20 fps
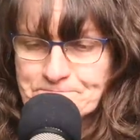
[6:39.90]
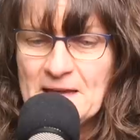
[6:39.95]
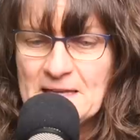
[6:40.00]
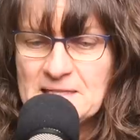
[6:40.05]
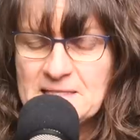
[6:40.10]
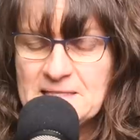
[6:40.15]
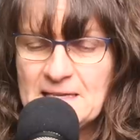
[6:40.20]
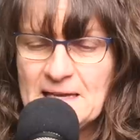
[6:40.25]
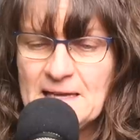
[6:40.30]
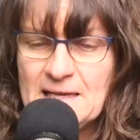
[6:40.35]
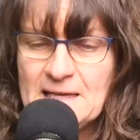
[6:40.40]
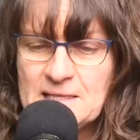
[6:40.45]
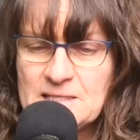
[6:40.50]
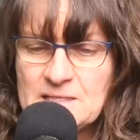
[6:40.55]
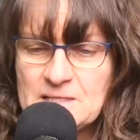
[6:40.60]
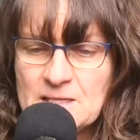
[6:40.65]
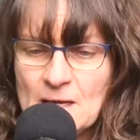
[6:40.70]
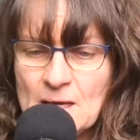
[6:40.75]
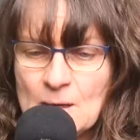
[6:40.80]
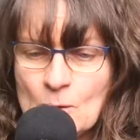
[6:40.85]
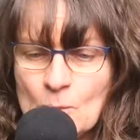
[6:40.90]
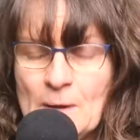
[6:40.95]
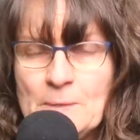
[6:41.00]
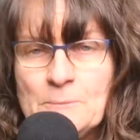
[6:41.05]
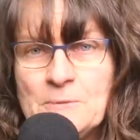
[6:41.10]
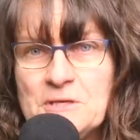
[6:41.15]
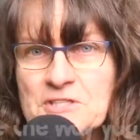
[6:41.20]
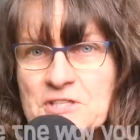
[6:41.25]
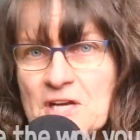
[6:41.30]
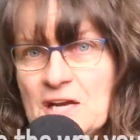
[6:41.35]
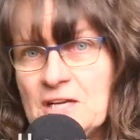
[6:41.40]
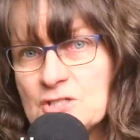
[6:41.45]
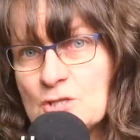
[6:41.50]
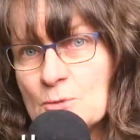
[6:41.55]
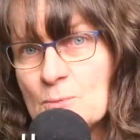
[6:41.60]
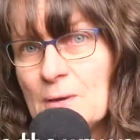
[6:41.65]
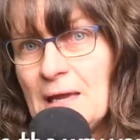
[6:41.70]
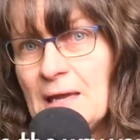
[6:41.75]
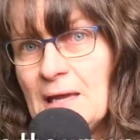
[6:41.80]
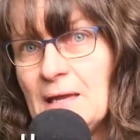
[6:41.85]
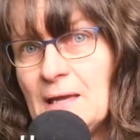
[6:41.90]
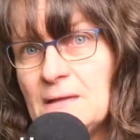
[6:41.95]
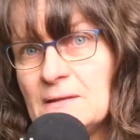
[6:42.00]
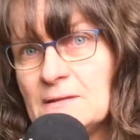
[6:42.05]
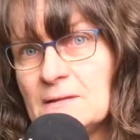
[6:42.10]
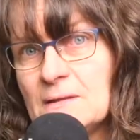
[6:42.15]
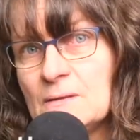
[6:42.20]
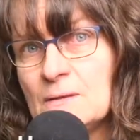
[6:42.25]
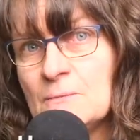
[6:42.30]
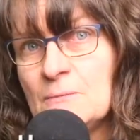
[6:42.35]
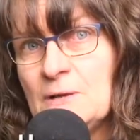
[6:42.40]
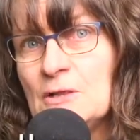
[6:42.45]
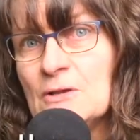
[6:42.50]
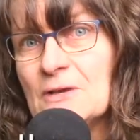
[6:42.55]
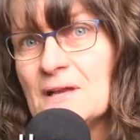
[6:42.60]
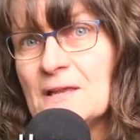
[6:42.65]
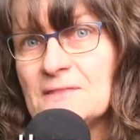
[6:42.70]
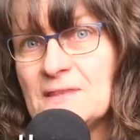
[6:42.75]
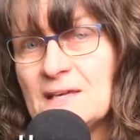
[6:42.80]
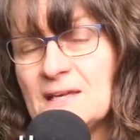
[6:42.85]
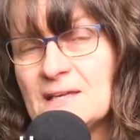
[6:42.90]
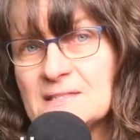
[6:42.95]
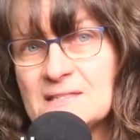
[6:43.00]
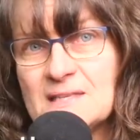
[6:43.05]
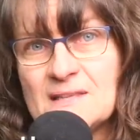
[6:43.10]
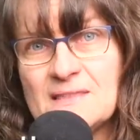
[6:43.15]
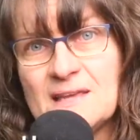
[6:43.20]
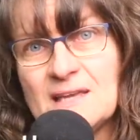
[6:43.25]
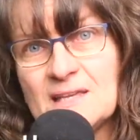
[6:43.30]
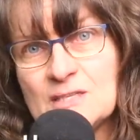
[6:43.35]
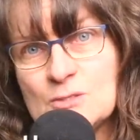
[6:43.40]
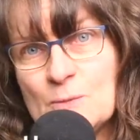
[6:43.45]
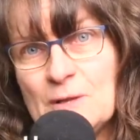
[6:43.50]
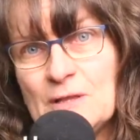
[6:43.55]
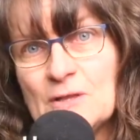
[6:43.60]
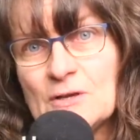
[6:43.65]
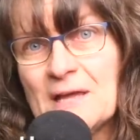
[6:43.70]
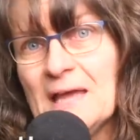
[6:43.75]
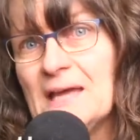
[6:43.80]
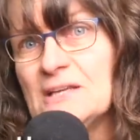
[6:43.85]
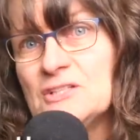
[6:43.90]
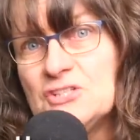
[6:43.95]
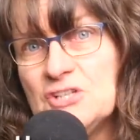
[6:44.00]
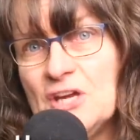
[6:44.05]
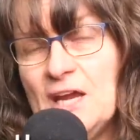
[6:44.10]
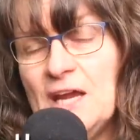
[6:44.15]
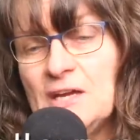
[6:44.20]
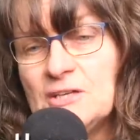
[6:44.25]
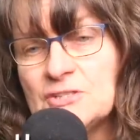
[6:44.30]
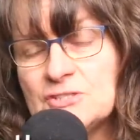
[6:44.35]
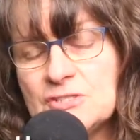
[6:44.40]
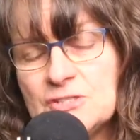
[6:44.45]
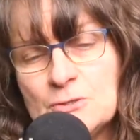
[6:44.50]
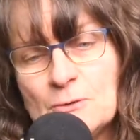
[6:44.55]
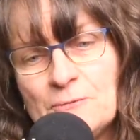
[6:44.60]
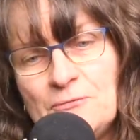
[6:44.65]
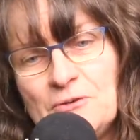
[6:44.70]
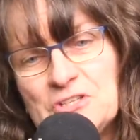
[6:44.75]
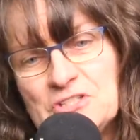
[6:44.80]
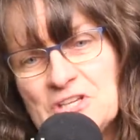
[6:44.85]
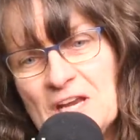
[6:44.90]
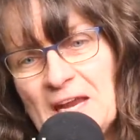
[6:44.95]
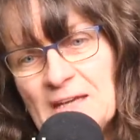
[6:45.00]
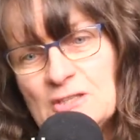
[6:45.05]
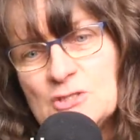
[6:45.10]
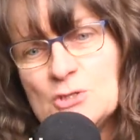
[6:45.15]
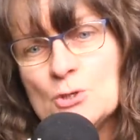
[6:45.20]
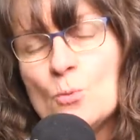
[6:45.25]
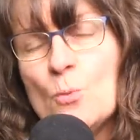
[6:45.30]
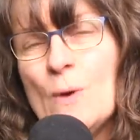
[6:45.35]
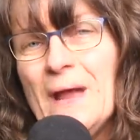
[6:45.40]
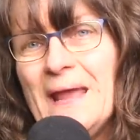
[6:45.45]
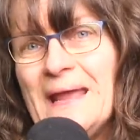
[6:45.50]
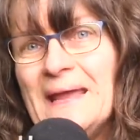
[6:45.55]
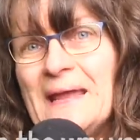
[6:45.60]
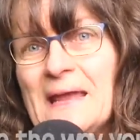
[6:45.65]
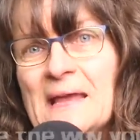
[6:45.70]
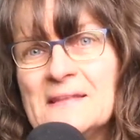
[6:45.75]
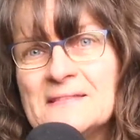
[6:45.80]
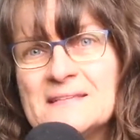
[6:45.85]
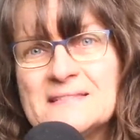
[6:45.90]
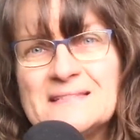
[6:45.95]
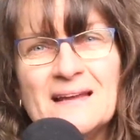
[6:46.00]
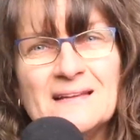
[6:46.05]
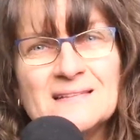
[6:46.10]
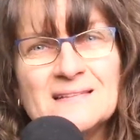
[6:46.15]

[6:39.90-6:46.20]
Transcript: that says, when we change the way we look at things, the things we look at change. So if we change the way this